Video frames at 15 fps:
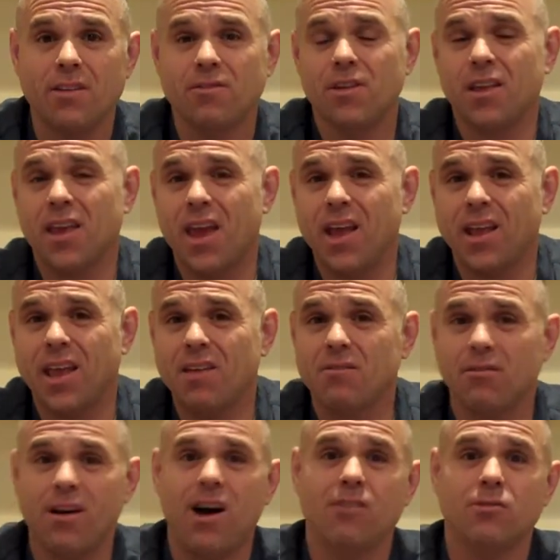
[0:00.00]
If you can't get
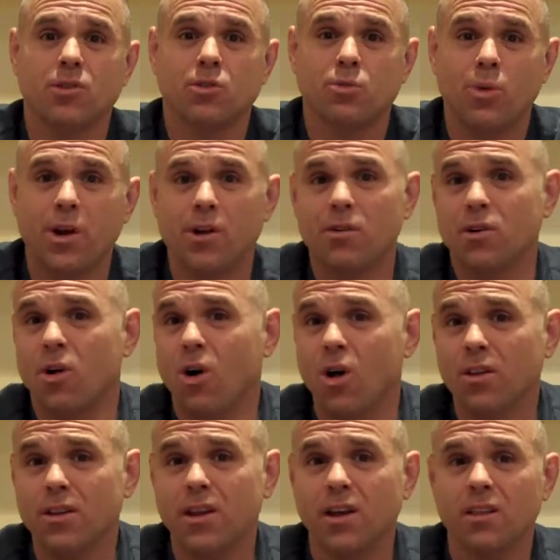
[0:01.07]
involved with Twitter and
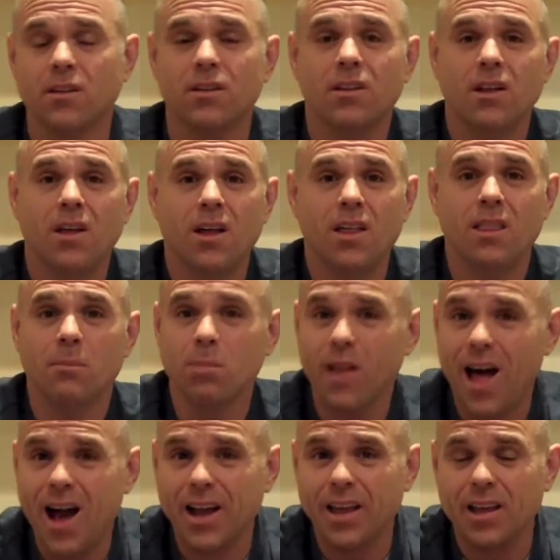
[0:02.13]
all the other the
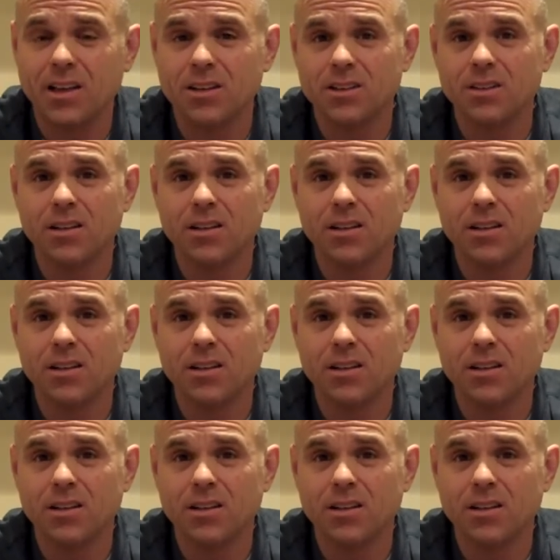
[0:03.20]
blogging,